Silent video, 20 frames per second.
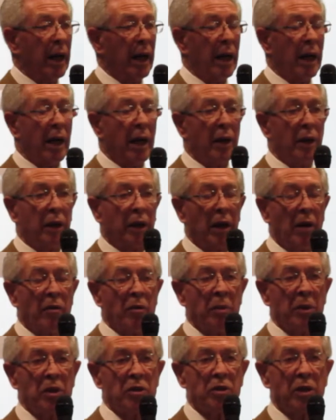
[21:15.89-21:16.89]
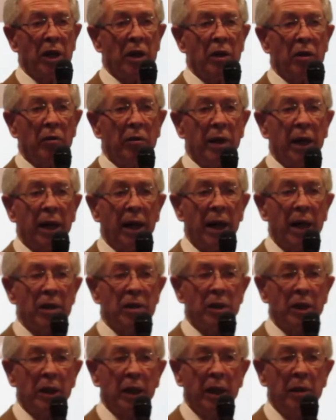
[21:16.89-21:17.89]
Uh, the government suddenly
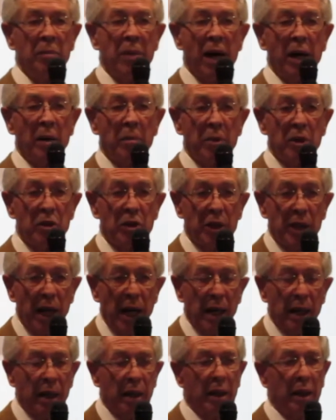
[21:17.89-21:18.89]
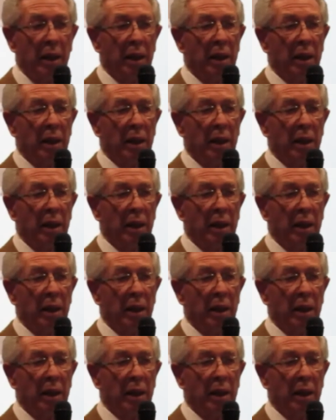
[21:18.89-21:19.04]
realized that they'd made a mistake